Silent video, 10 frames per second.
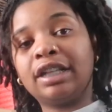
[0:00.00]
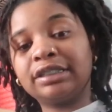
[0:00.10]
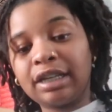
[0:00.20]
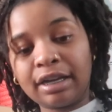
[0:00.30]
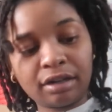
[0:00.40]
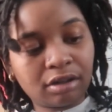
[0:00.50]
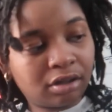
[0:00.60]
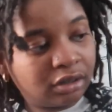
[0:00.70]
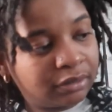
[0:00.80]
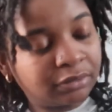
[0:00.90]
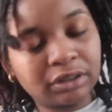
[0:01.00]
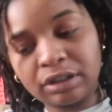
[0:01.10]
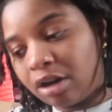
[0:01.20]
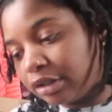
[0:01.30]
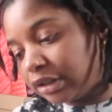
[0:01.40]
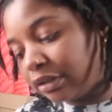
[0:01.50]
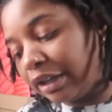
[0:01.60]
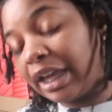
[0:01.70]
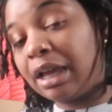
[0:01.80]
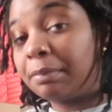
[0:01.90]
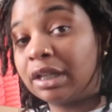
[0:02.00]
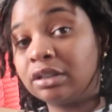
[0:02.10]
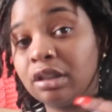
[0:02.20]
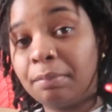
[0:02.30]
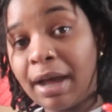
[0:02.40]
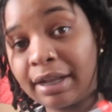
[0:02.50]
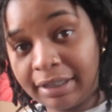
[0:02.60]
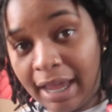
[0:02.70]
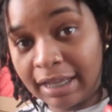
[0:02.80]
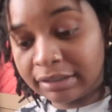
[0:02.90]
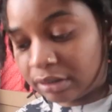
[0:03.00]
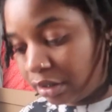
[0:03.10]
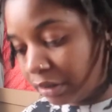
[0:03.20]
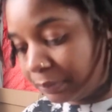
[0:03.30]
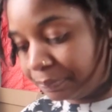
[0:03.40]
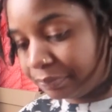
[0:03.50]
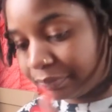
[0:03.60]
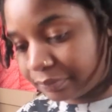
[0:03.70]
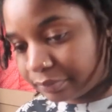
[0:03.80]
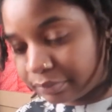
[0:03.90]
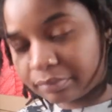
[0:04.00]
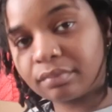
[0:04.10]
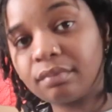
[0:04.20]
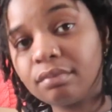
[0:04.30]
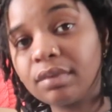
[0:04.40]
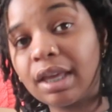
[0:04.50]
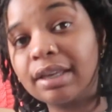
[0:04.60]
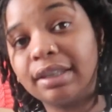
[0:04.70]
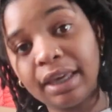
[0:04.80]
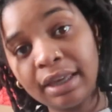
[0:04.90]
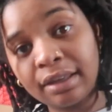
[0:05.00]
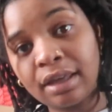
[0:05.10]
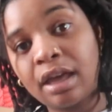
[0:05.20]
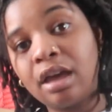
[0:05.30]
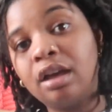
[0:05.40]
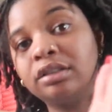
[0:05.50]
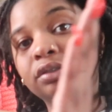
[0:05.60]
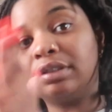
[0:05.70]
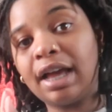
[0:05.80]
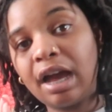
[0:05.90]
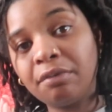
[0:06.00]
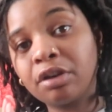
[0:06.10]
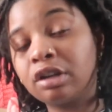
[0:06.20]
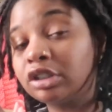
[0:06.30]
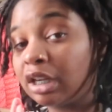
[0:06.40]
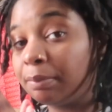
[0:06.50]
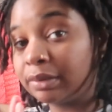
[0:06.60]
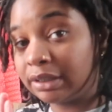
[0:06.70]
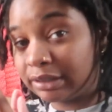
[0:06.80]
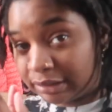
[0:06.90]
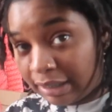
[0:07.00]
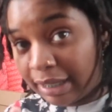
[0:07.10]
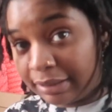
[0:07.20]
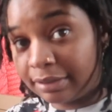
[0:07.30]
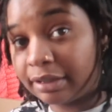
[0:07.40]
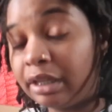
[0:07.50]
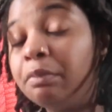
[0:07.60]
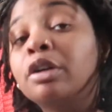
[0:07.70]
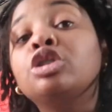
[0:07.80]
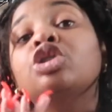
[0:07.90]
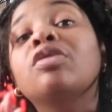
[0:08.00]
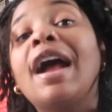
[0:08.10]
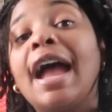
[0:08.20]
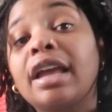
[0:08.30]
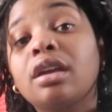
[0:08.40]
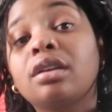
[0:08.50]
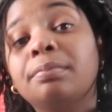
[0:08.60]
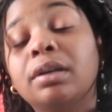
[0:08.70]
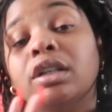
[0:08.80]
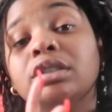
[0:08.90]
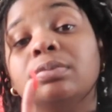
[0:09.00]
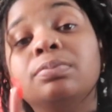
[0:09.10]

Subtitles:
that's kind of all the stuff that came in the podcast kit. So now we're gonna try to put this together. Keyword try, because